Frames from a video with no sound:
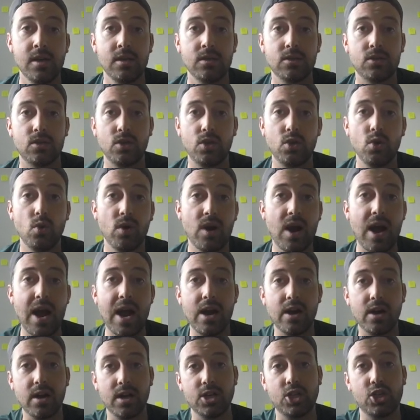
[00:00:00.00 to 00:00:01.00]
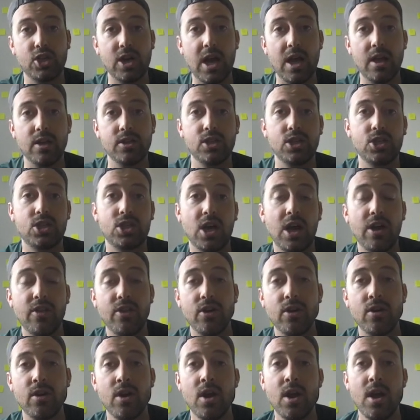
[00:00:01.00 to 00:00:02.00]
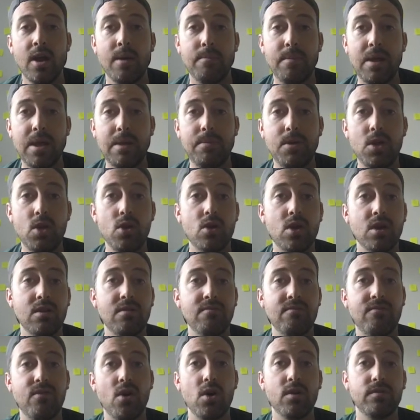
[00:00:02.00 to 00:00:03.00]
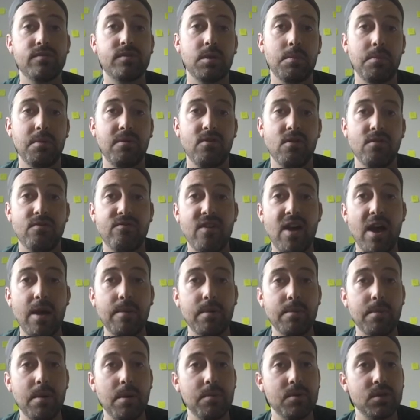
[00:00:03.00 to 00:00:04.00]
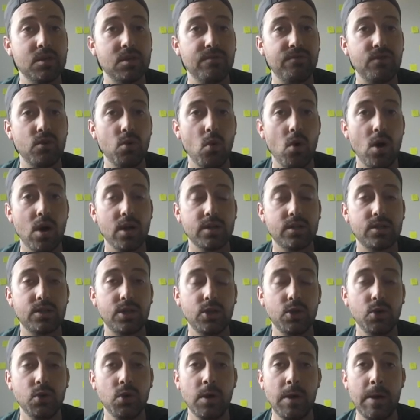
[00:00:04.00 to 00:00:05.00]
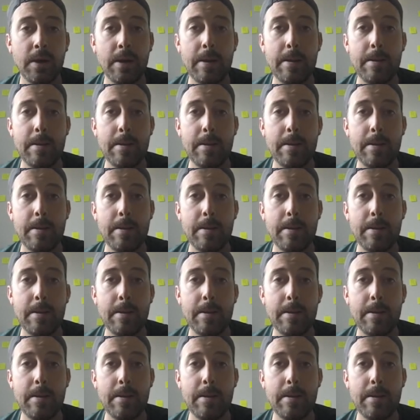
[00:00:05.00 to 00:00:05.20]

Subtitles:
So you and I are going to challenge each other. Maybe you can involve some of your family members if you want to.